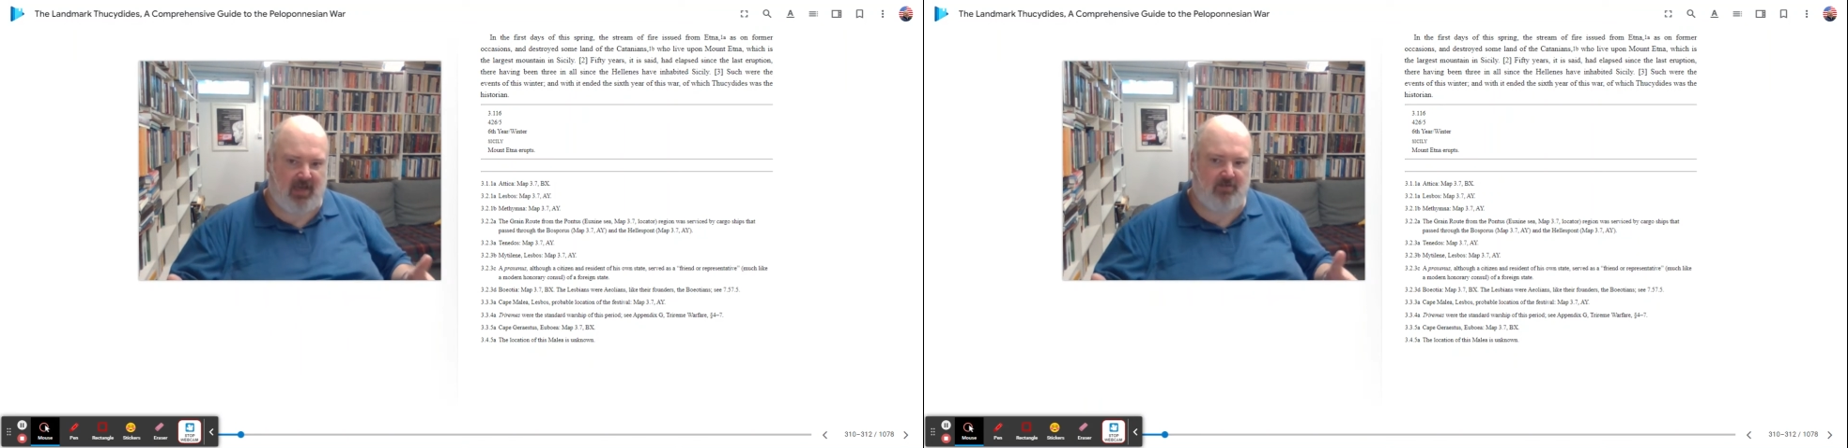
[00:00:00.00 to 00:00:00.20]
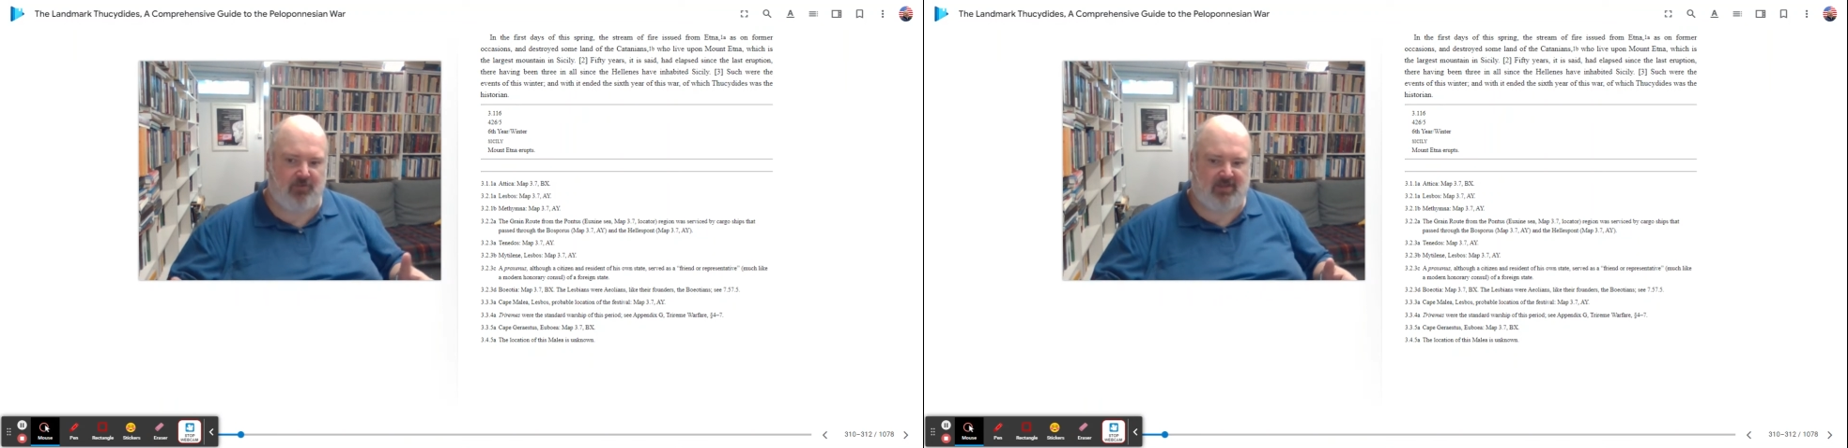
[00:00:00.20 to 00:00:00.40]

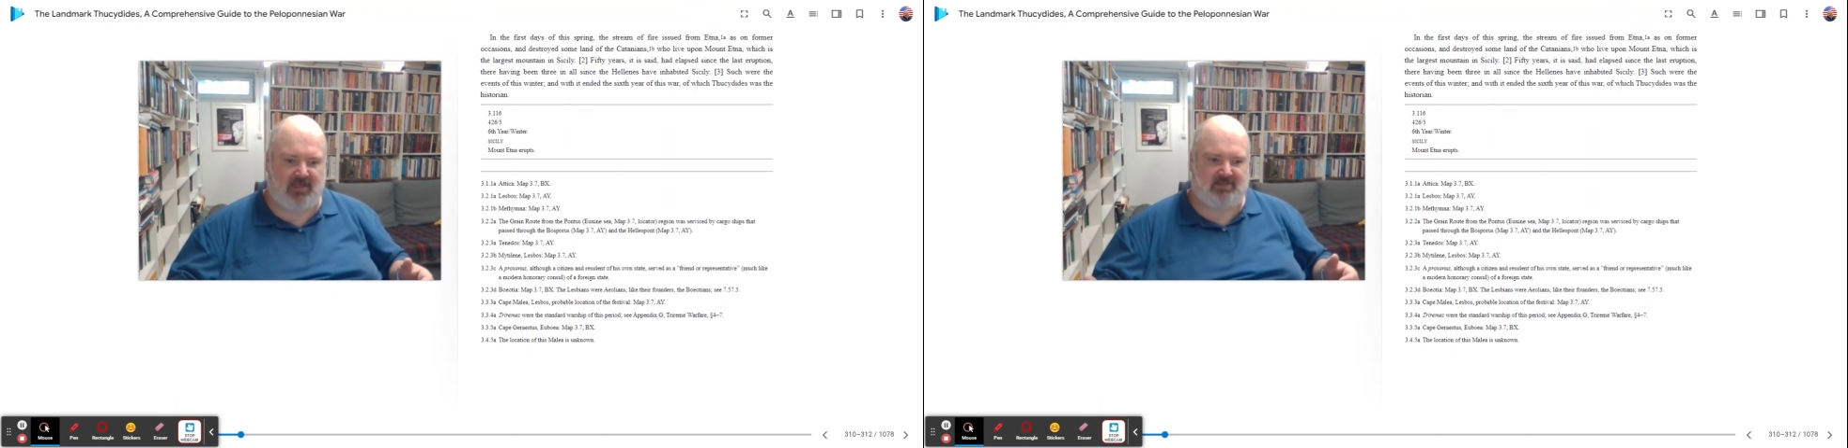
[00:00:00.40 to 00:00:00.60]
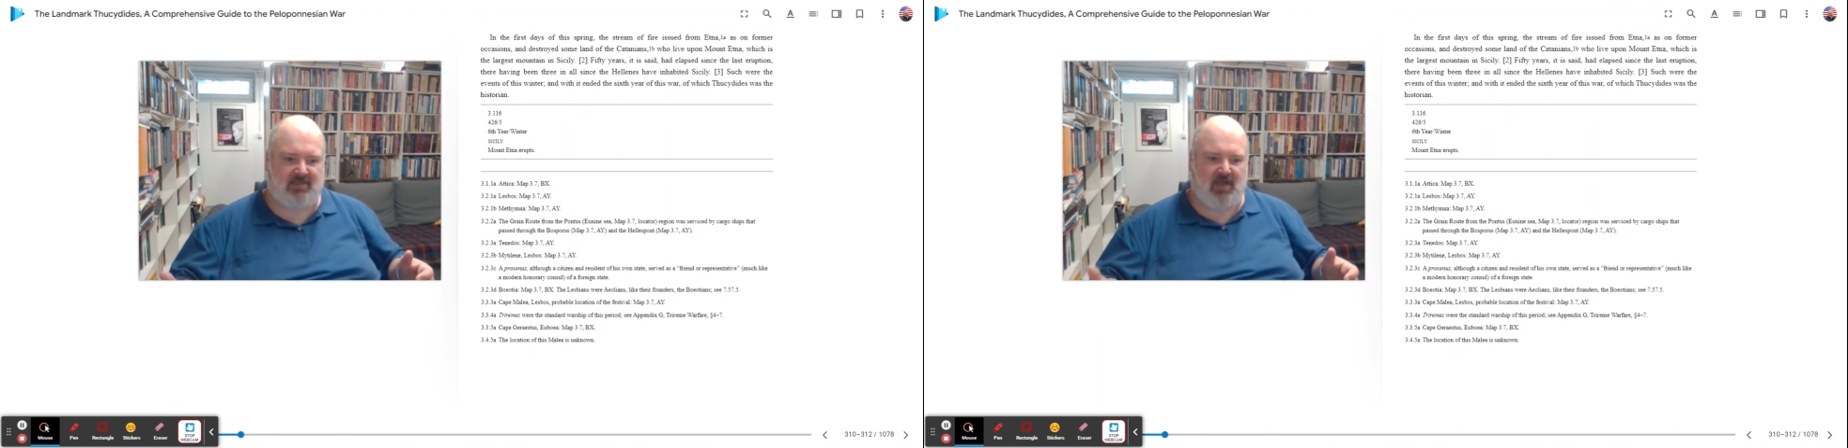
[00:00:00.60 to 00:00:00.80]
Okay,
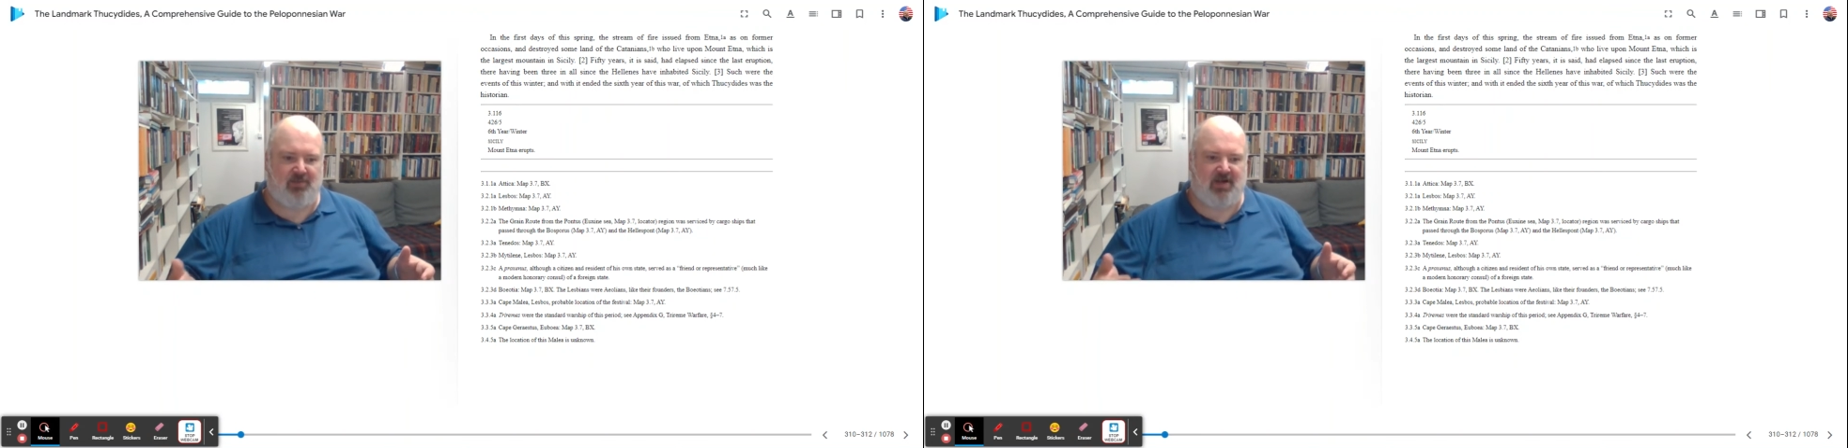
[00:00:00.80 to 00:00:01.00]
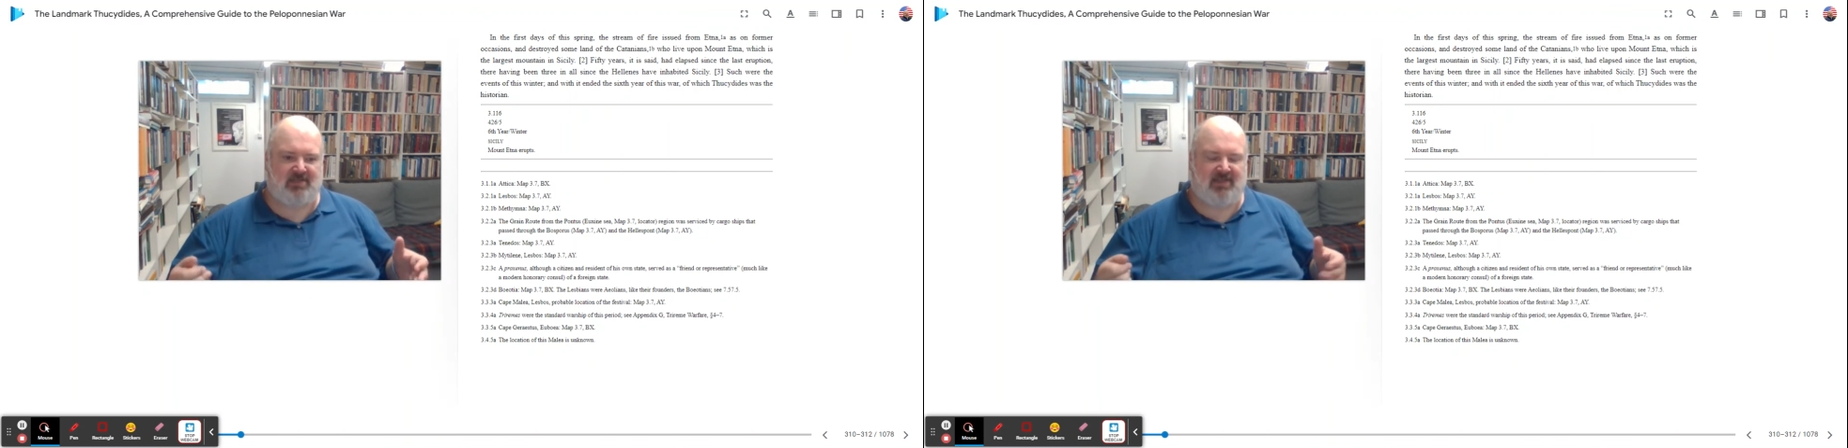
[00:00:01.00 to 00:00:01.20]
with
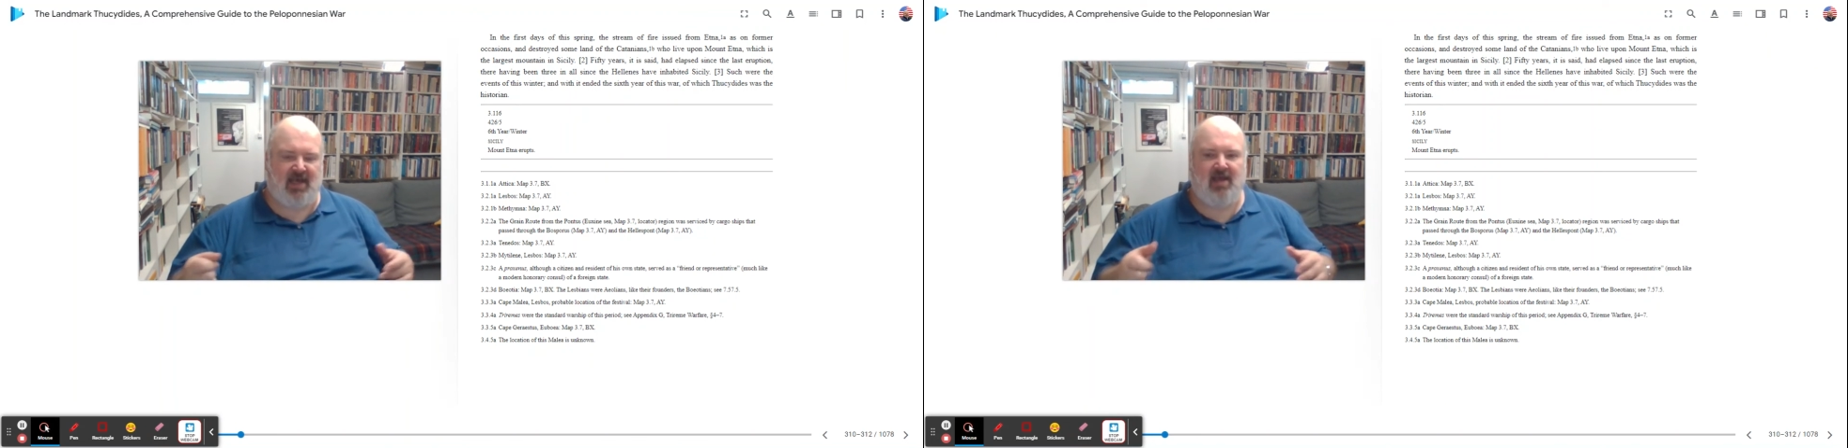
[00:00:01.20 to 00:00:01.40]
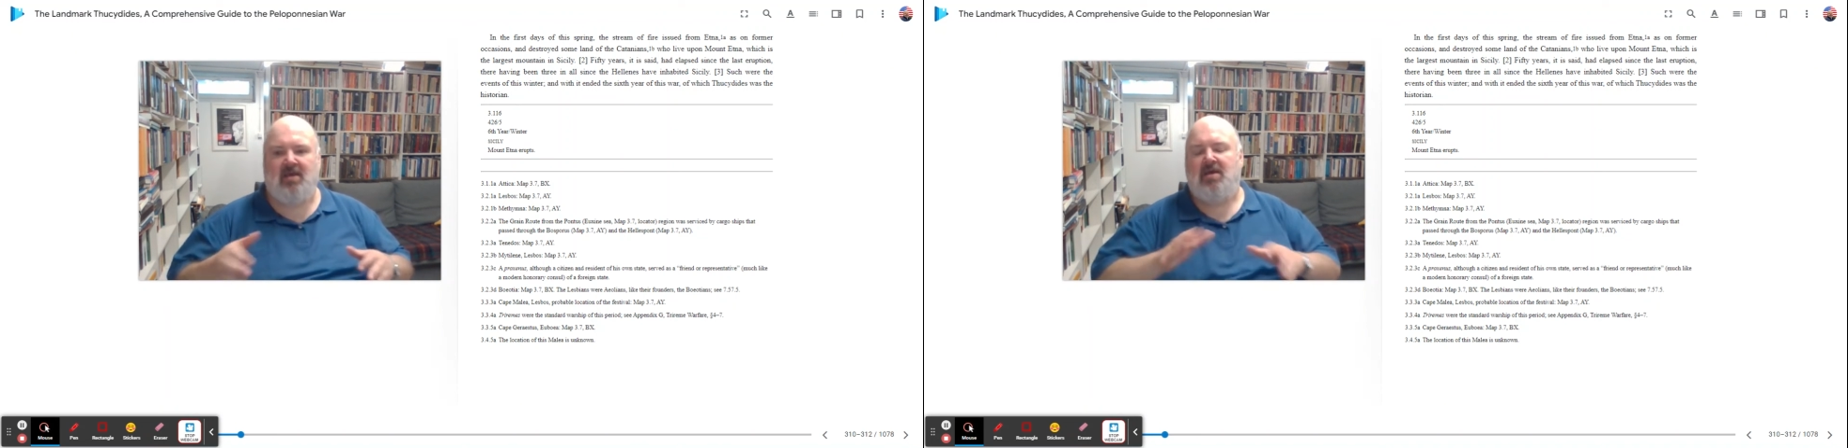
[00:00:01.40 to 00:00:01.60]
this I'm going to
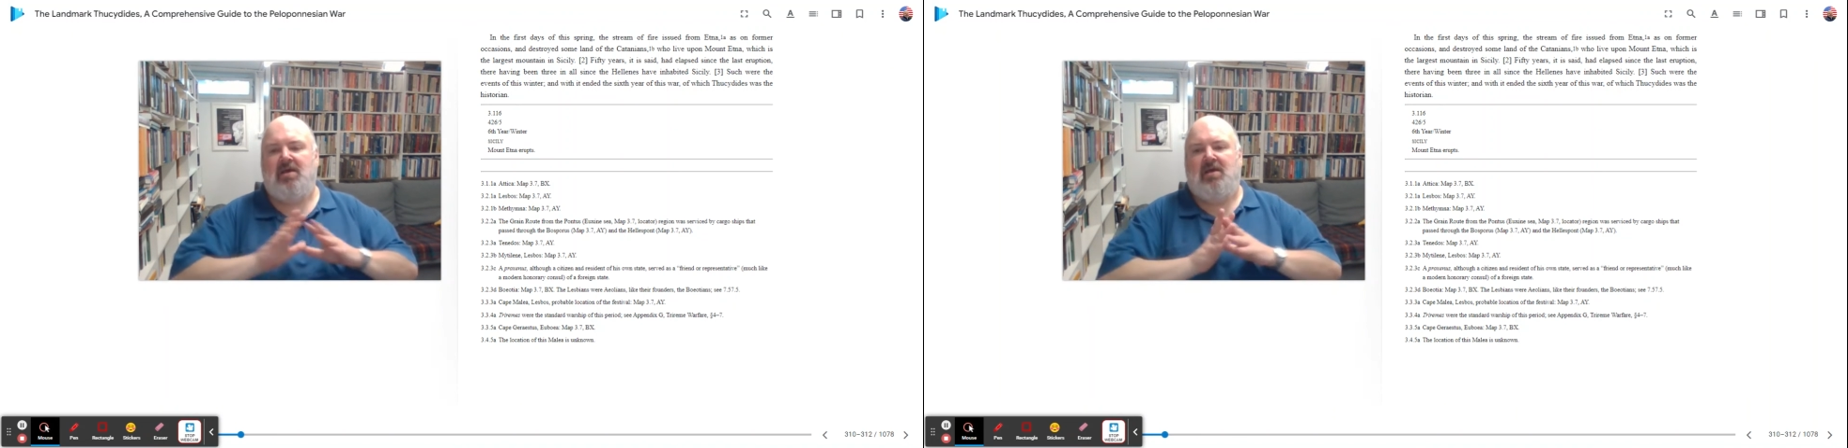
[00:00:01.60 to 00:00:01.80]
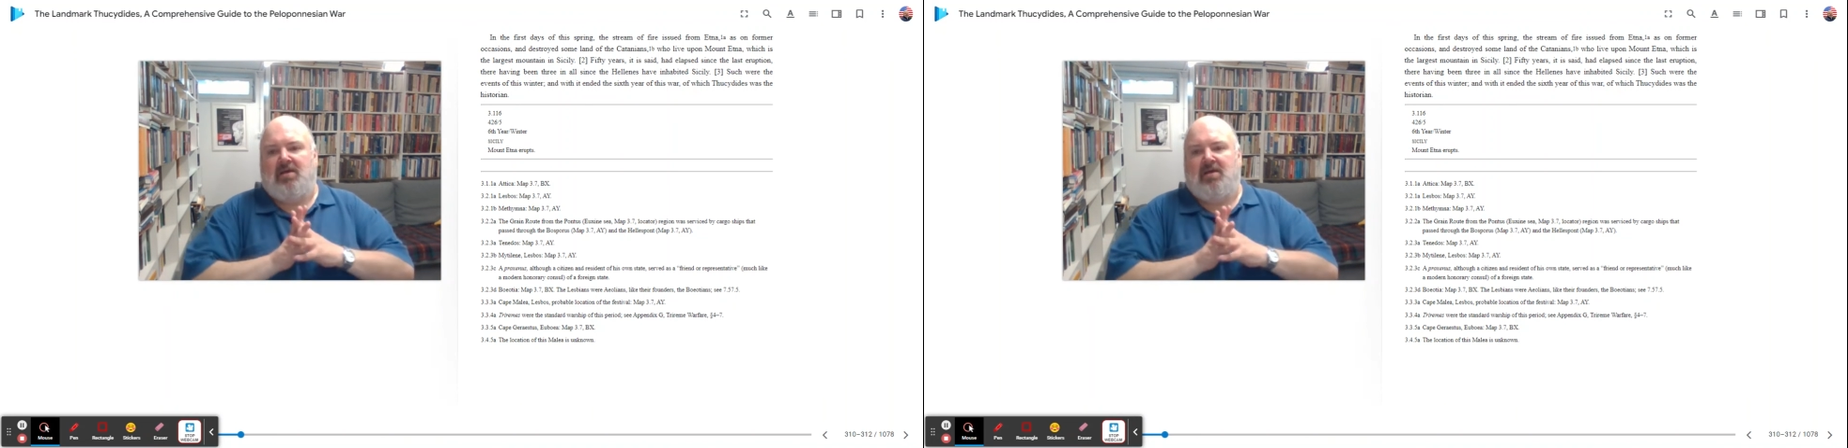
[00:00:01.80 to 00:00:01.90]
say,